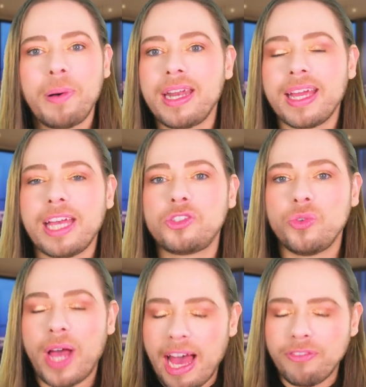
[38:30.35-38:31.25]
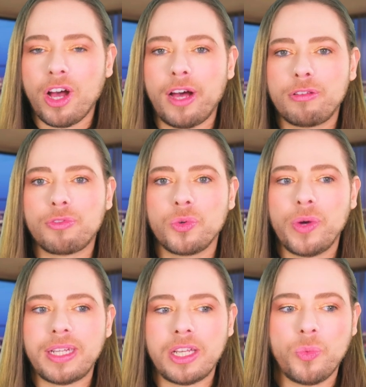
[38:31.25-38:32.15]
But in case you have gone
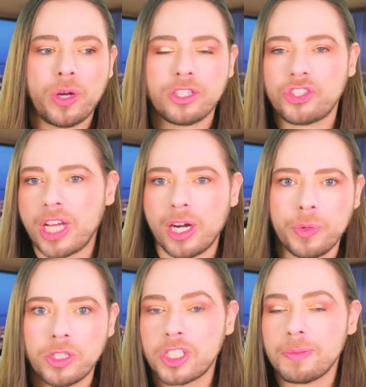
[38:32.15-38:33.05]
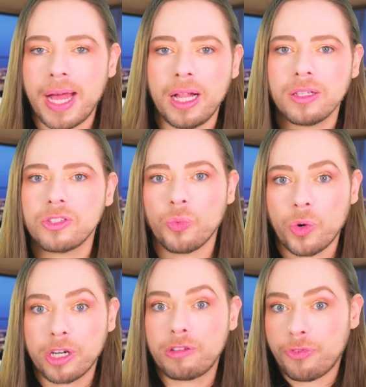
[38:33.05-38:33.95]
through it and you want to share which smells
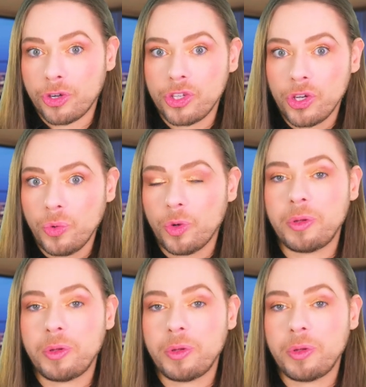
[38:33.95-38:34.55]
worked for you,